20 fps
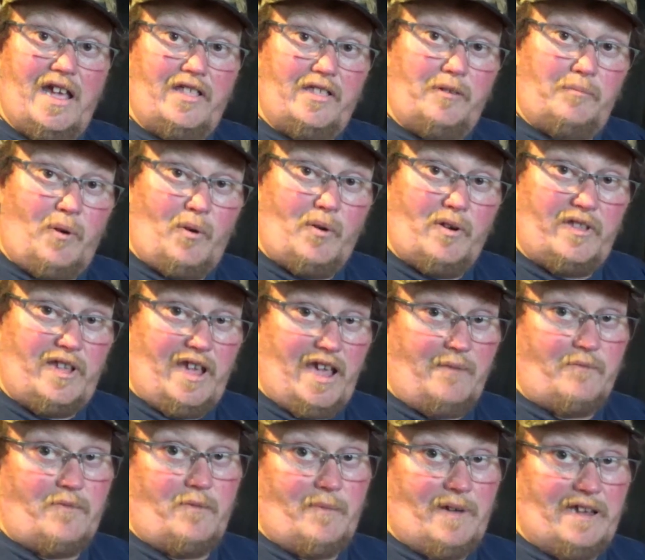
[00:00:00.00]
the point of the
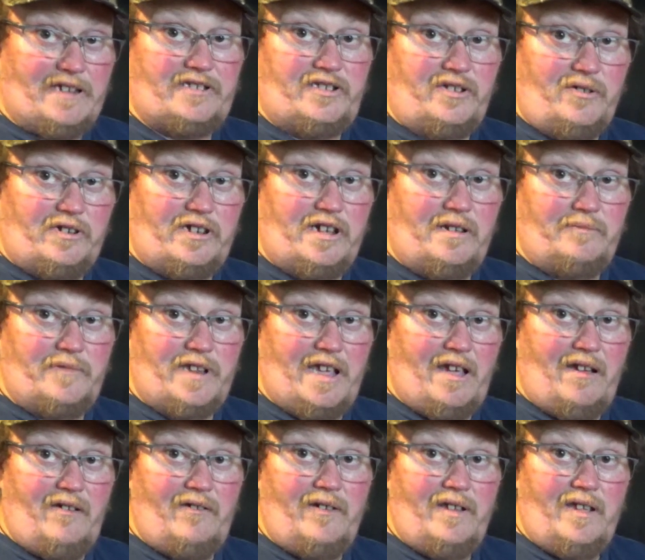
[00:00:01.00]
hammer may still come
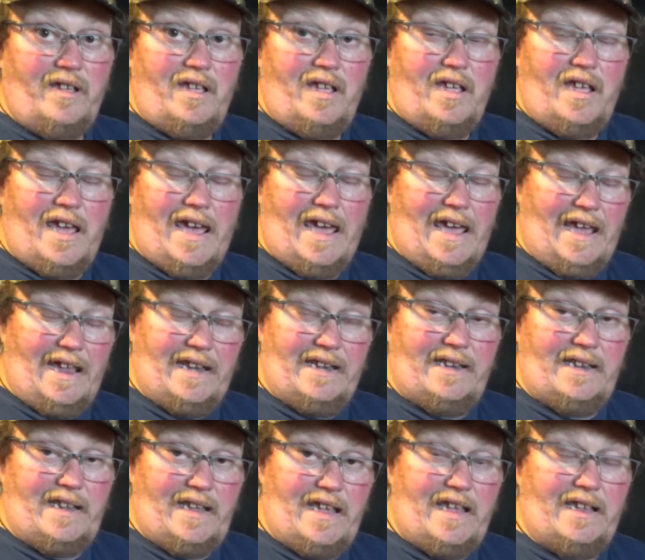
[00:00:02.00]
down
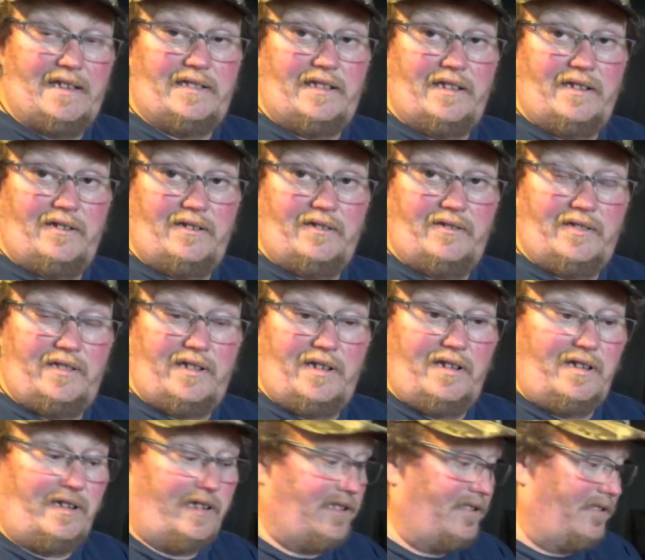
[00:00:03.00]
and hit the
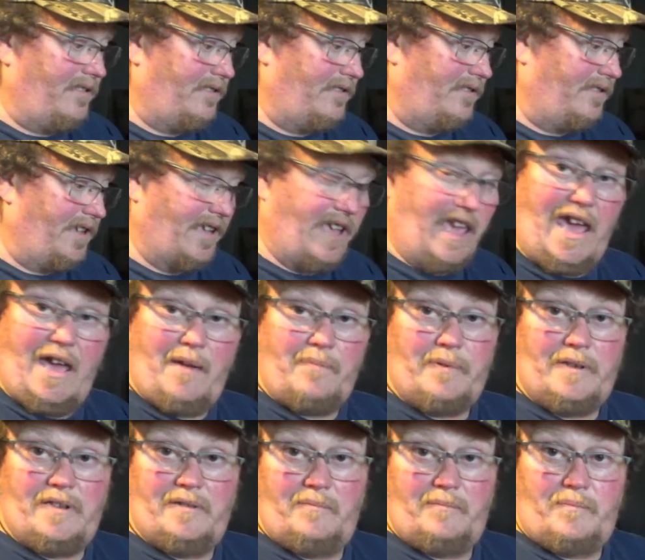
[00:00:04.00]
cap
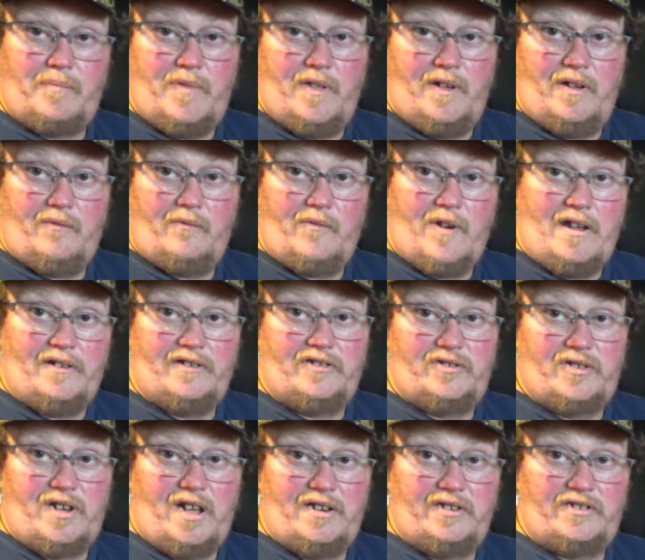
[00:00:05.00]
in the round that
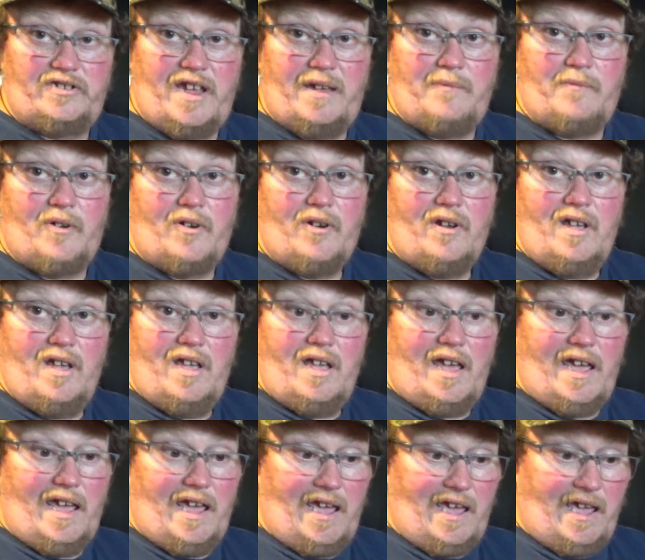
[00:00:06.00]
you got in the chamber,
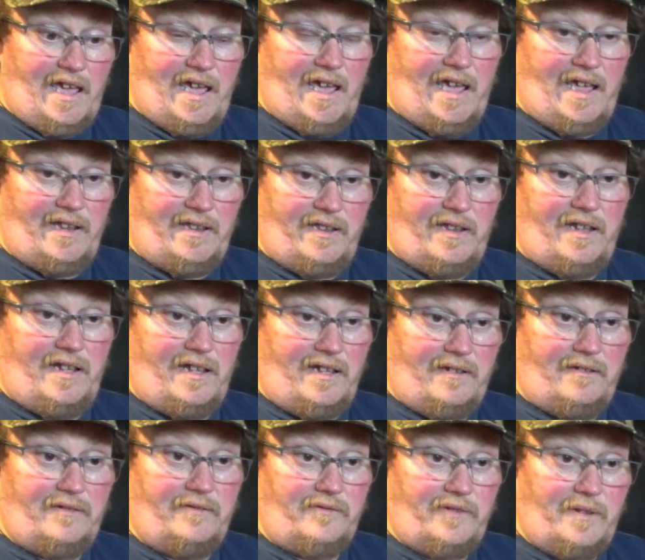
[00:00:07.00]
and
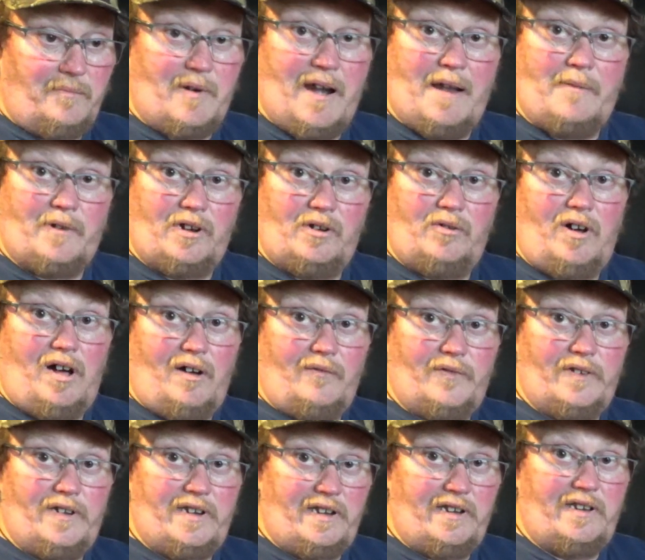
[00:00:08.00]
the primer go off,
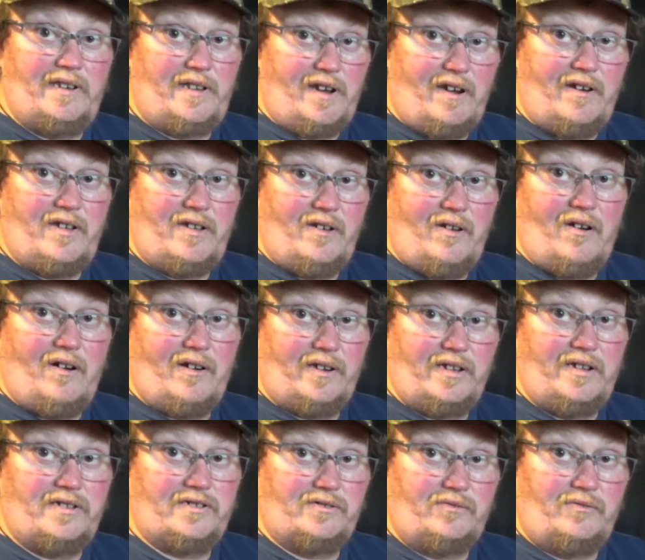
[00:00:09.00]
and then there you are, the
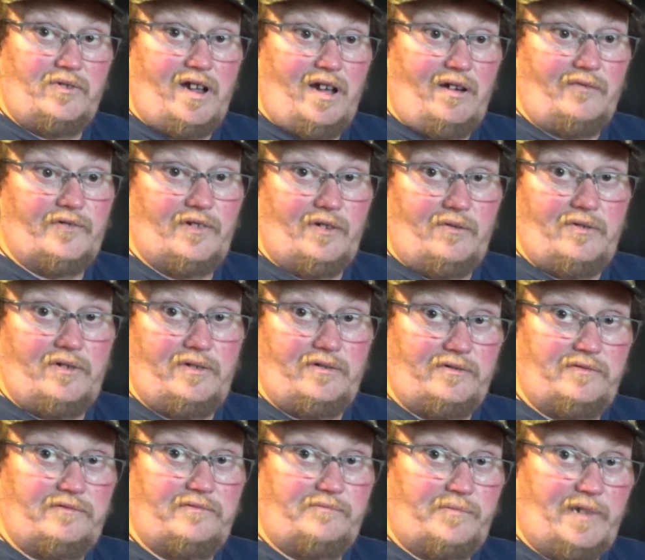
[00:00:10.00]
gun's going off, going
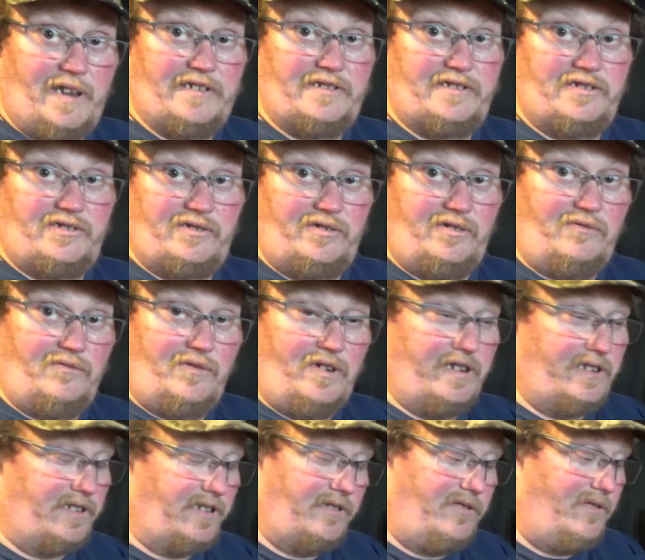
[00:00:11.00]
places you don't want
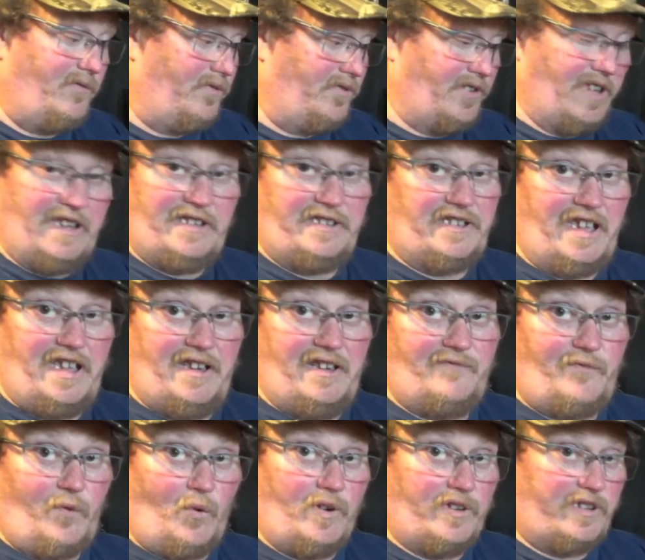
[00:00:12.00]
it to, you don't intend
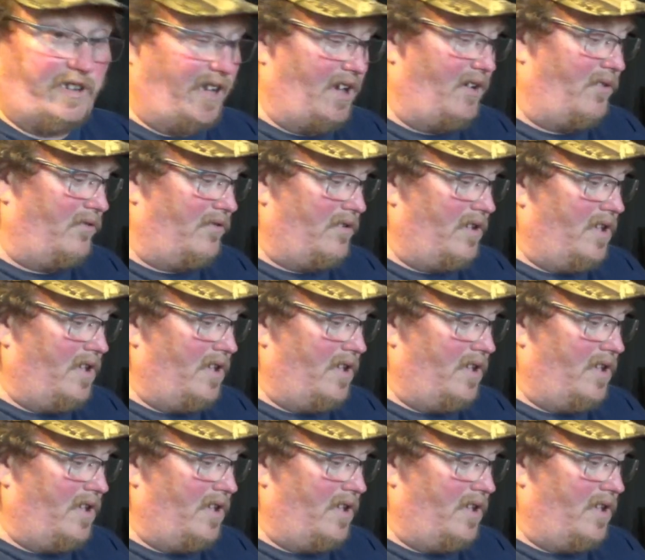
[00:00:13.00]
for it to go.